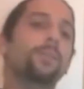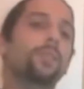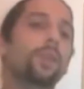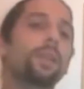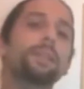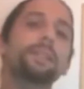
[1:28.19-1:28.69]

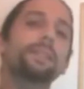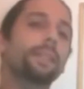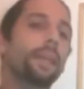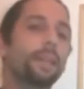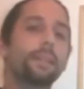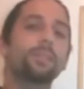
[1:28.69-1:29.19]
So let's
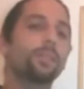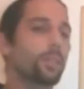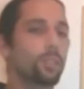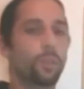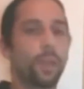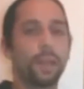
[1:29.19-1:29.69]
get into the
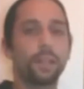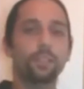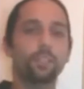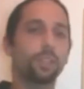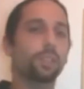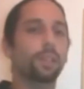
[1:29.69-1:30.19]

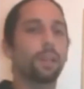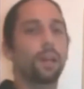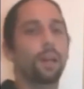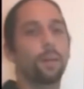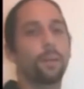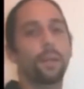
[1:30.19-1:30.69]
strategy,
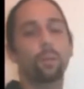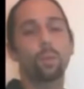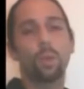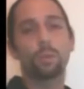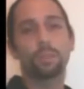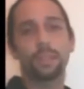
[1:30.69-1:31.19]
and
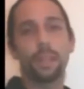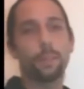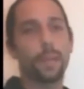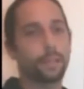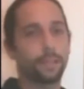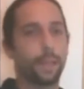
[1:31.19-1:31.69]
we'll go
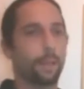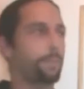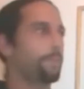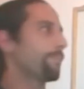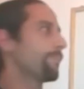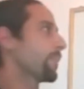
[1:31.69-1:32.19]
step by step.